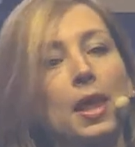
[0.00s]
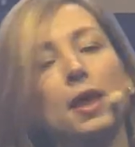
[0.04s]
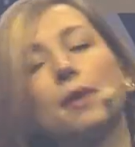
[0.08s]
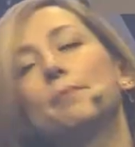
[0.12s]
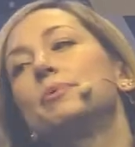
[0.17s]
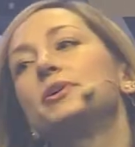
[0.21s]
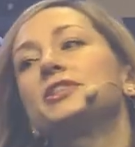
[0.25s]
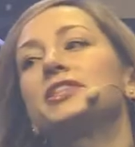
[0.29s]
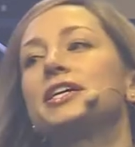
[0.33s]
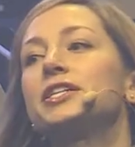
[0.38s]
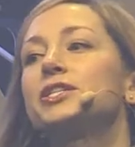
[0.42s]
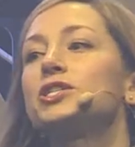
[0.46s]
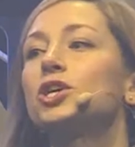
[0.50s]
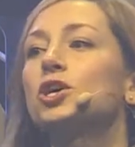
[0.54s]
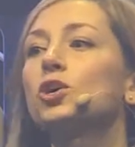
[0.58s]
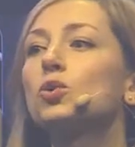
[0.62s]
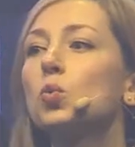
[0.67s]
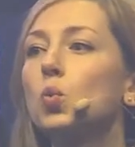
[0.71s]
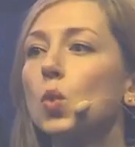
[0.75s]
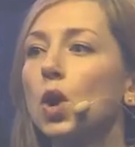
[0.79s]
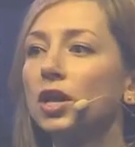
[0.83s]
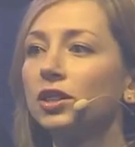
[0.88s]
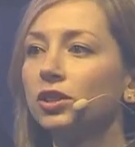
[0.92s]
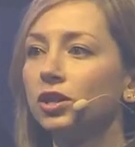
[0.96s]
But they took
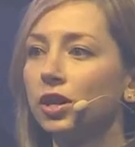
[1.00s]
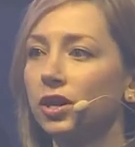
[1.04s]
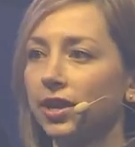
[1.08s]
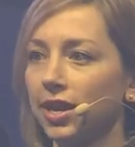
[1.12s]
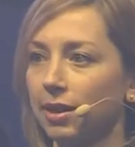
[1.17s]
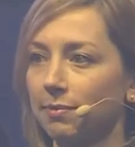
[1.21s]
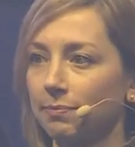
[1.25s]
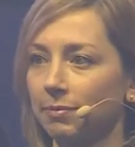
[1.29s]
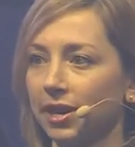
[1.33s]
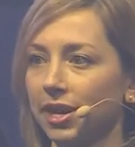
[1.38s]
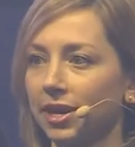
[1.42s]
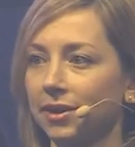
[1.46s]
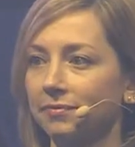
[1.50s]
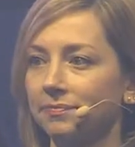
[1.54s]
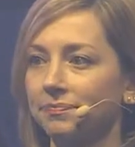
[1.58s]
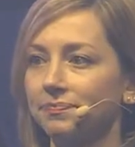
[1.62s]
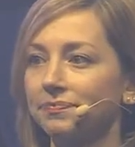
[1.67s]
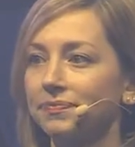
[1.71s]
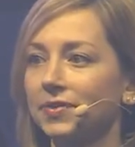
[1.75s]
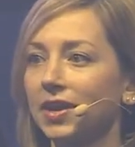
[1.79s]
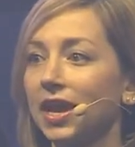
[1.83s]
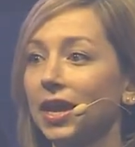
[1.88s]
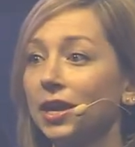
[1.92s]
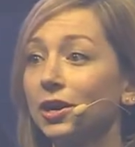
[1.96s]
one look at me
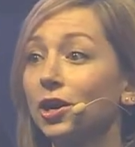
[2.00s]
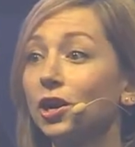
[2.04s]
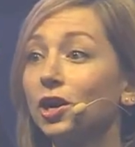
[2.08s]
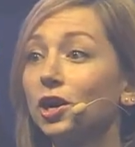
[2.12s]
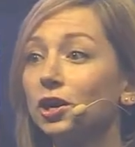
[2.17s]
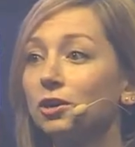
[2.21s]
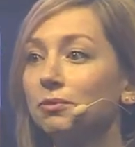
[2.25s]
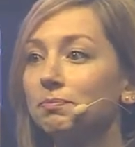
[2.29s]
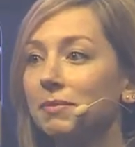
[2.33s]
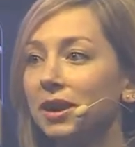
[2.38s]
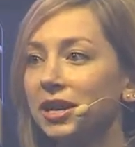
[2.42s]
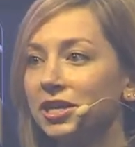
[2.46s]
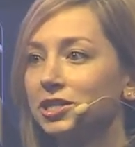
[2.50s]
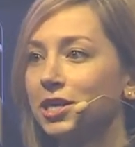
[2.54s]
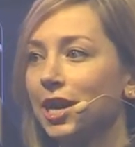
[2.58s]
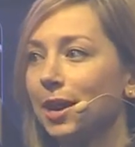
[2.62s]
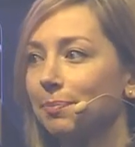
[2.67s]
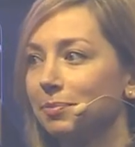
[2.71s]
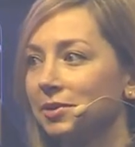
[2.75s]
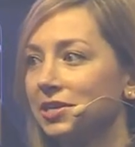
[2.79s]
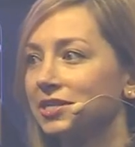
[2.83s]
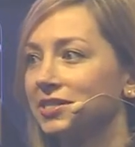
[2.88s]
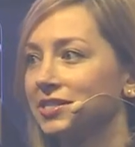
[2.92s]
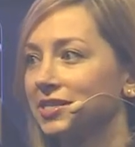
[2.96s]
and heard my
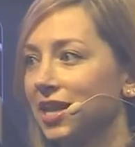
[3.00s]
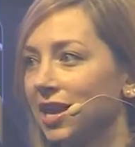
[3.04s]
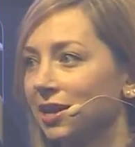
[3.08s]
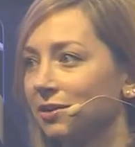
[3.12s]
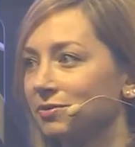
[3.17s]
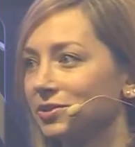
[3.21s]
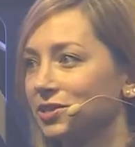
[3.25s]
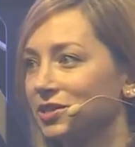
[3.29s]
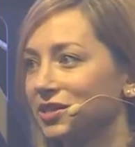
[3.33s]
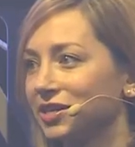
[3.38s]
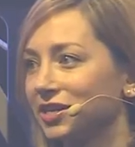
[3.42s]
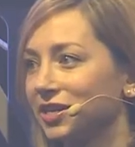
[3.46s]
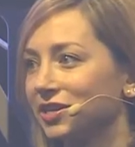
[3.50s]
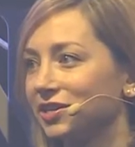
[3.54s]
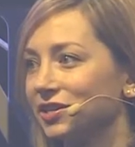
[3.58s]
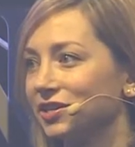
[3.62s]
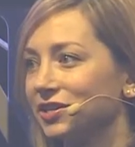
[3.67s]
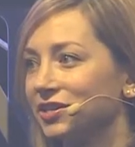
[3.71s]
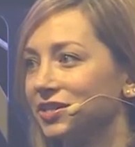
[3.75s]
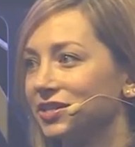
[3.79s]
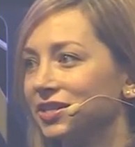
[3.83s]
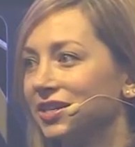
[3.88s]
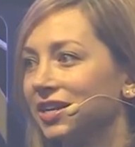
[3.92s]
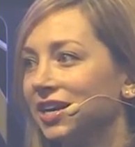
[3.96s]
Japanese language
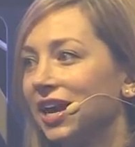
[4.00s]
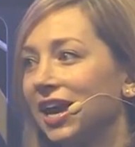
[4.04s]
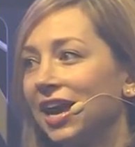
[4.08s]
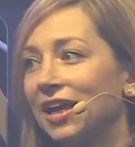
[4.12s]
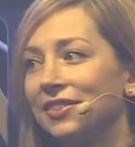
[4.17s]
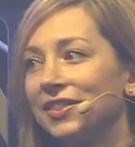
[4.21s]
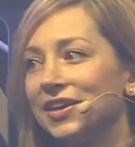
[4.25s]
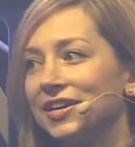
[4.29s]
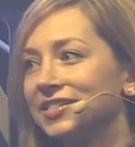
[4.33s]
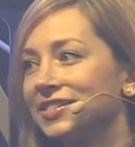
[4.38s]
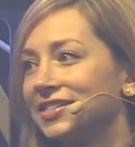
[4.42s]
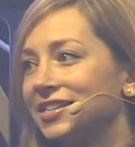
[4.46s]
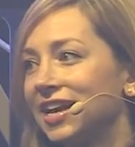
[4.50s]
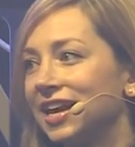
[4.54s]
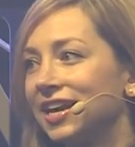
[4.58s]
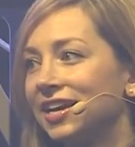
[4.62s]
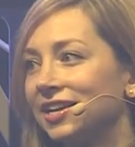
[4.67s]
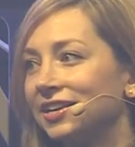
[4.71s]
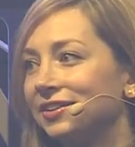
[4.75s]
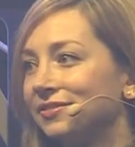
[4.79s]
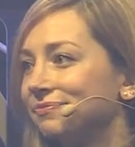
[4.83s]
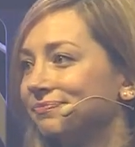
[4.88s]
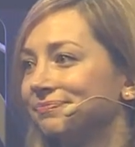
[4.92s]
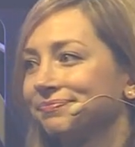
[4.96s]
skills, and they
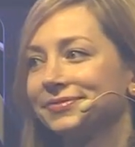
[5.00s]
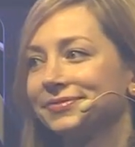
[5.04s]
said,